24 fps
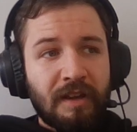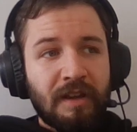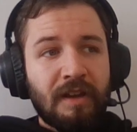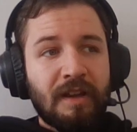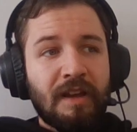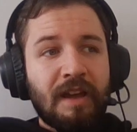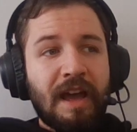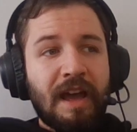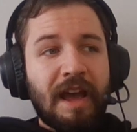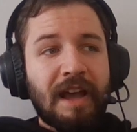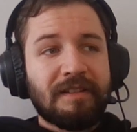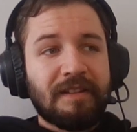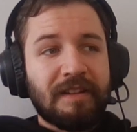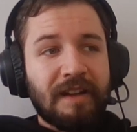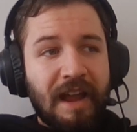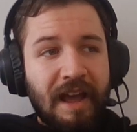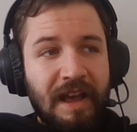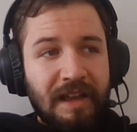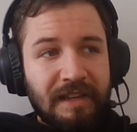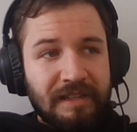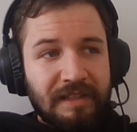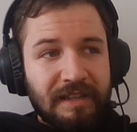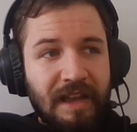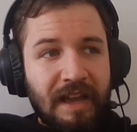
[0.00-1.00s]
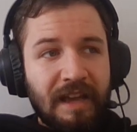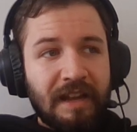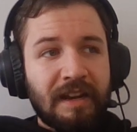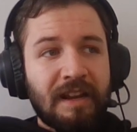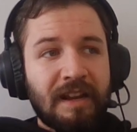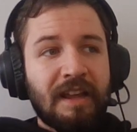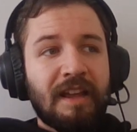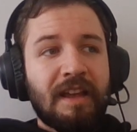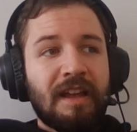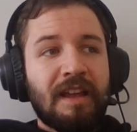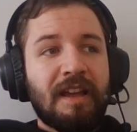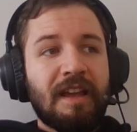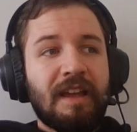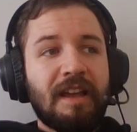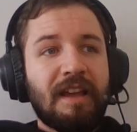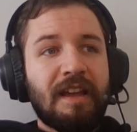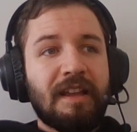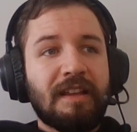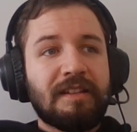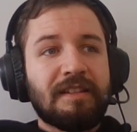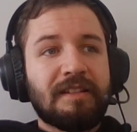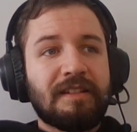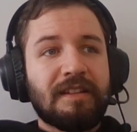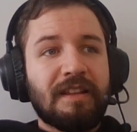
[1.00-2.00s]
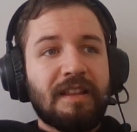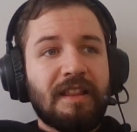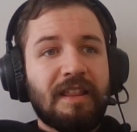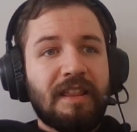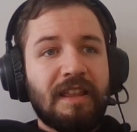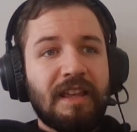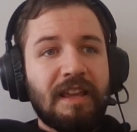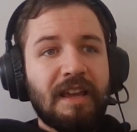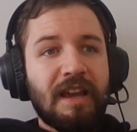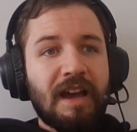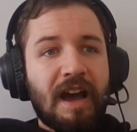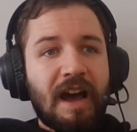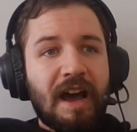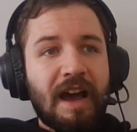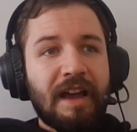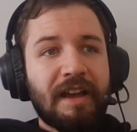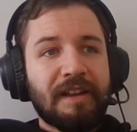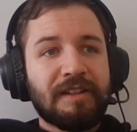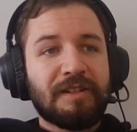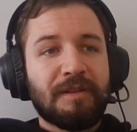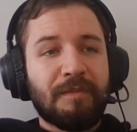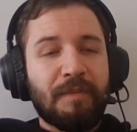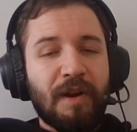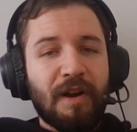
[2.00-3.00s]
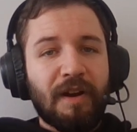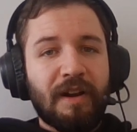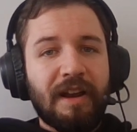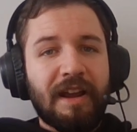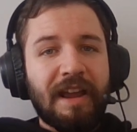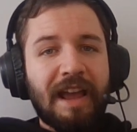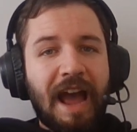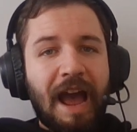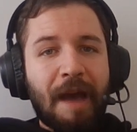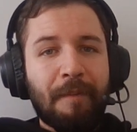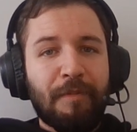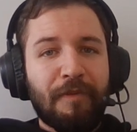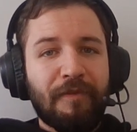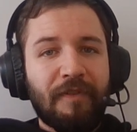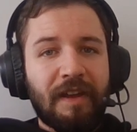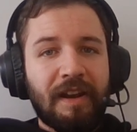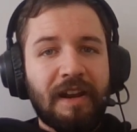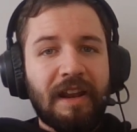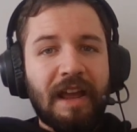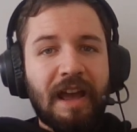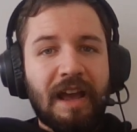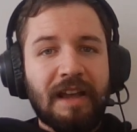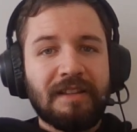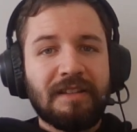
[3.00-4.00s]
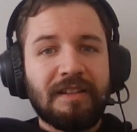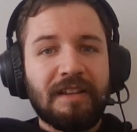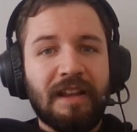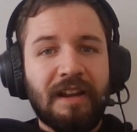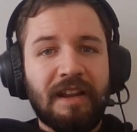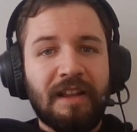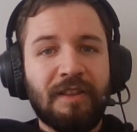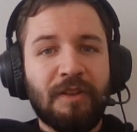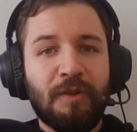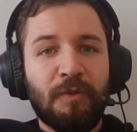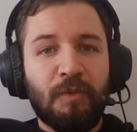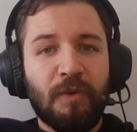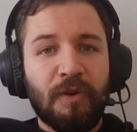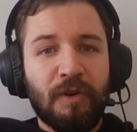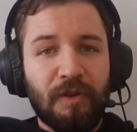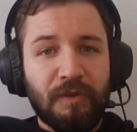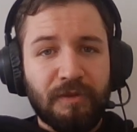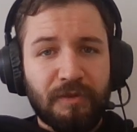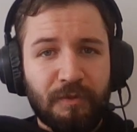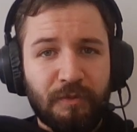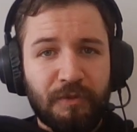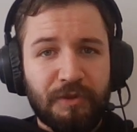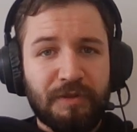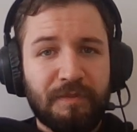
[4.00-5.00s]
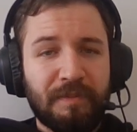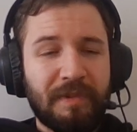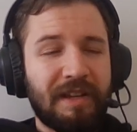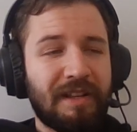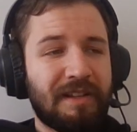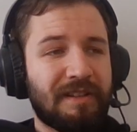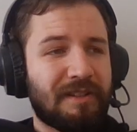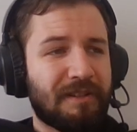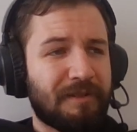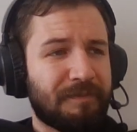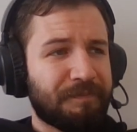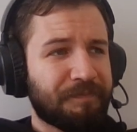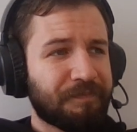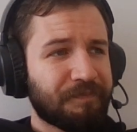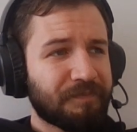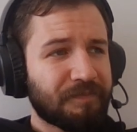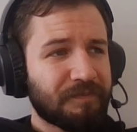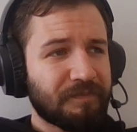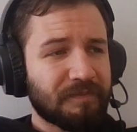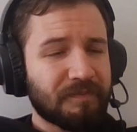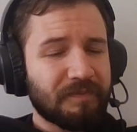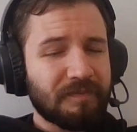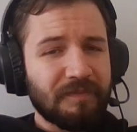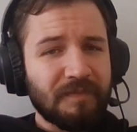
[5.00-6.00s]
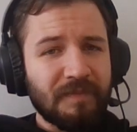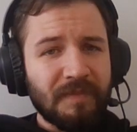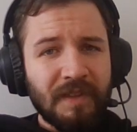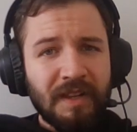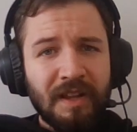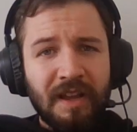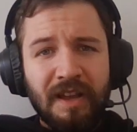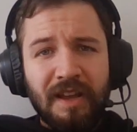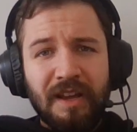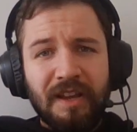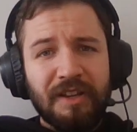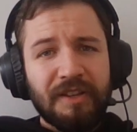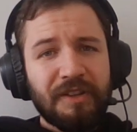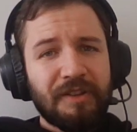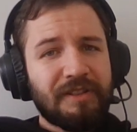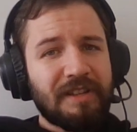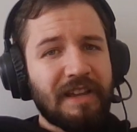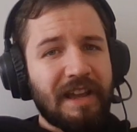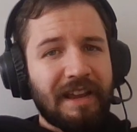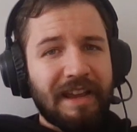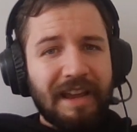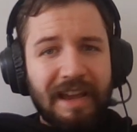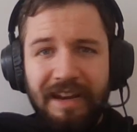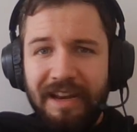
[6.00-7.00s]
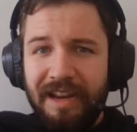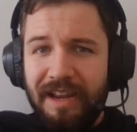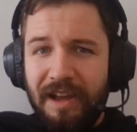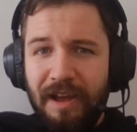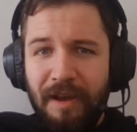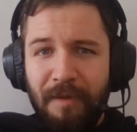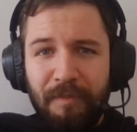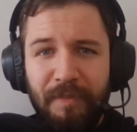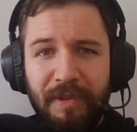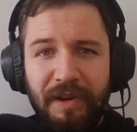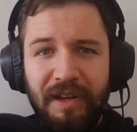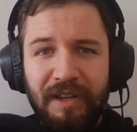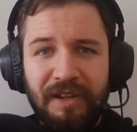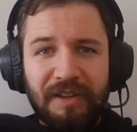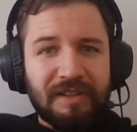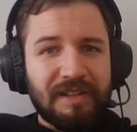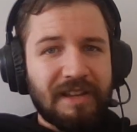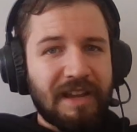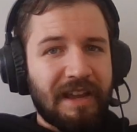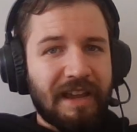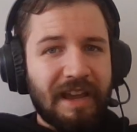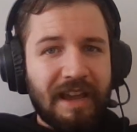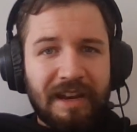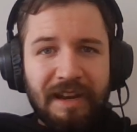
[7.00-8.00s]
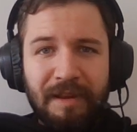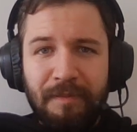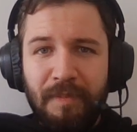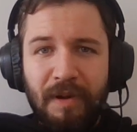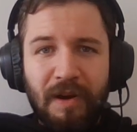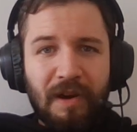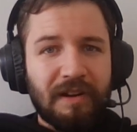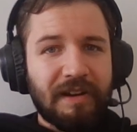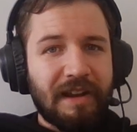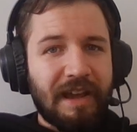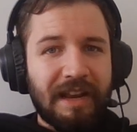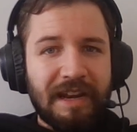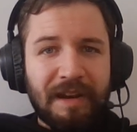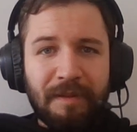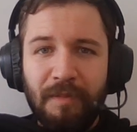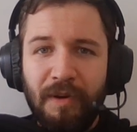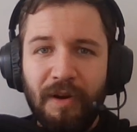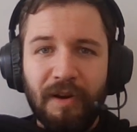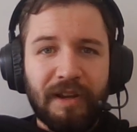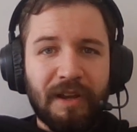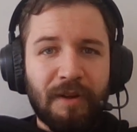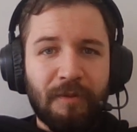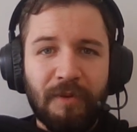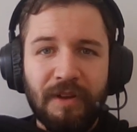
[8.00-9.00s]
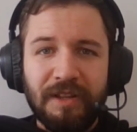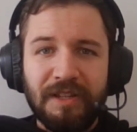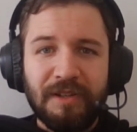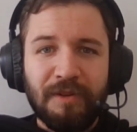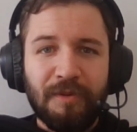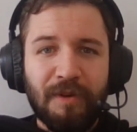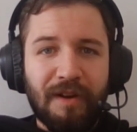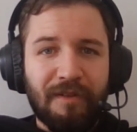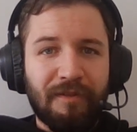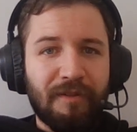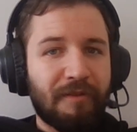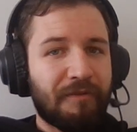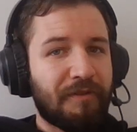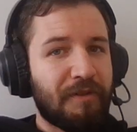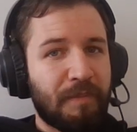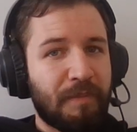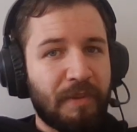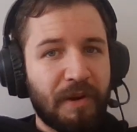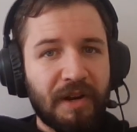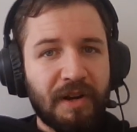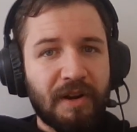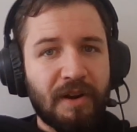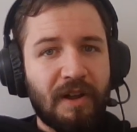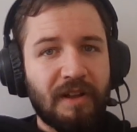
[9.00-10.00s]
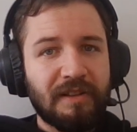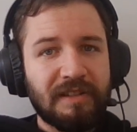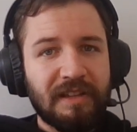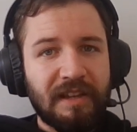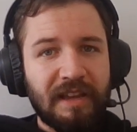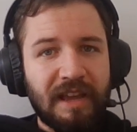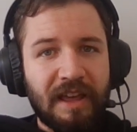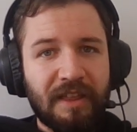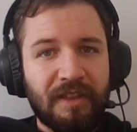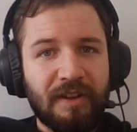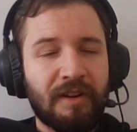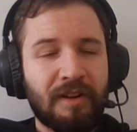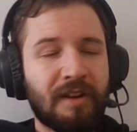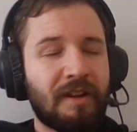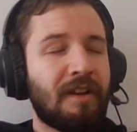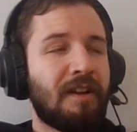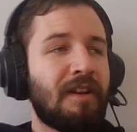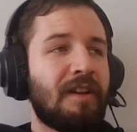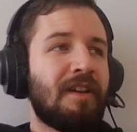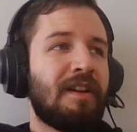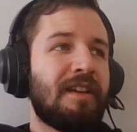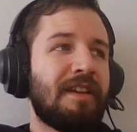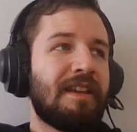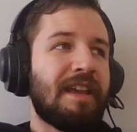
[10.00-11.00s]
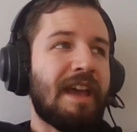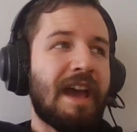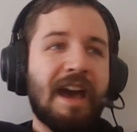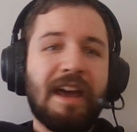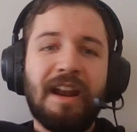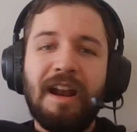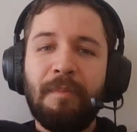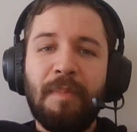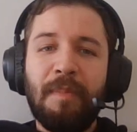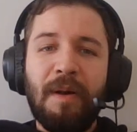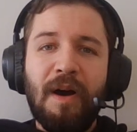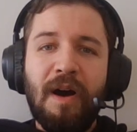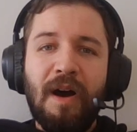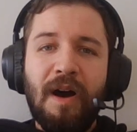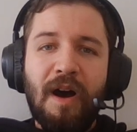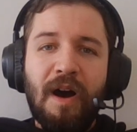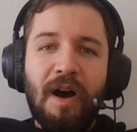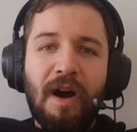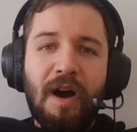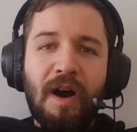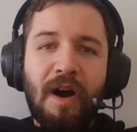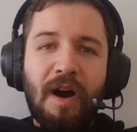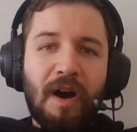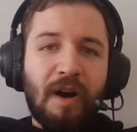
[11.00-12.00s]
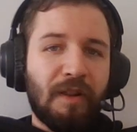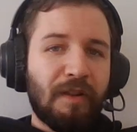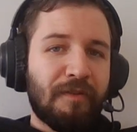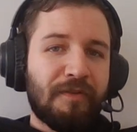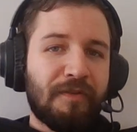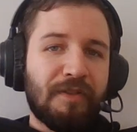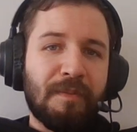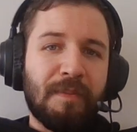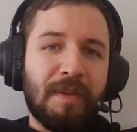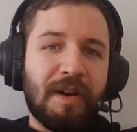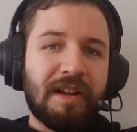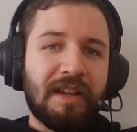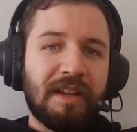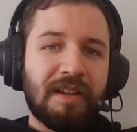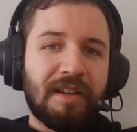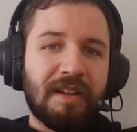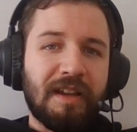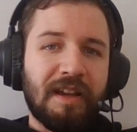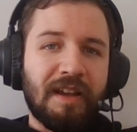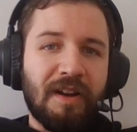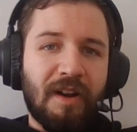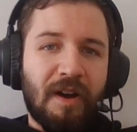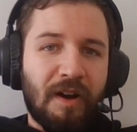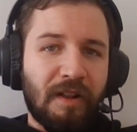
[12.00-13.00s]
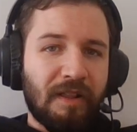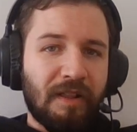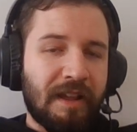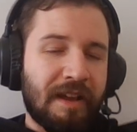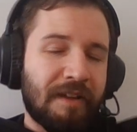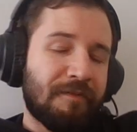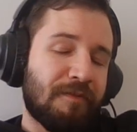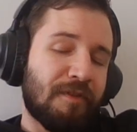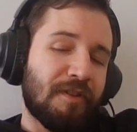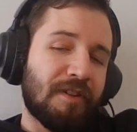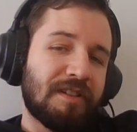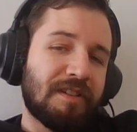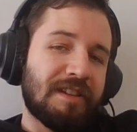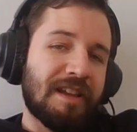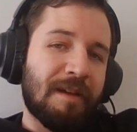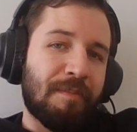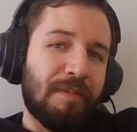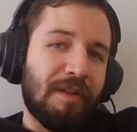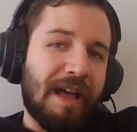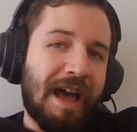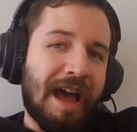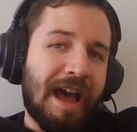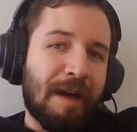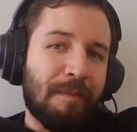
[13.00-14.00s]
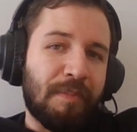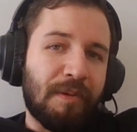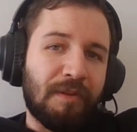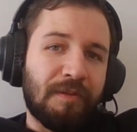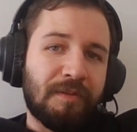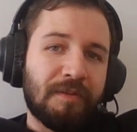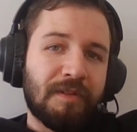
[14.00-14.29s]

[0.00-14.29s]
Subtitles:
as an asset is the highest market cap of any asset in the world, which means you take any company, you take any bond, any market whatsoever, if you put it all together, you add up all of the money in all, like for example, Apple,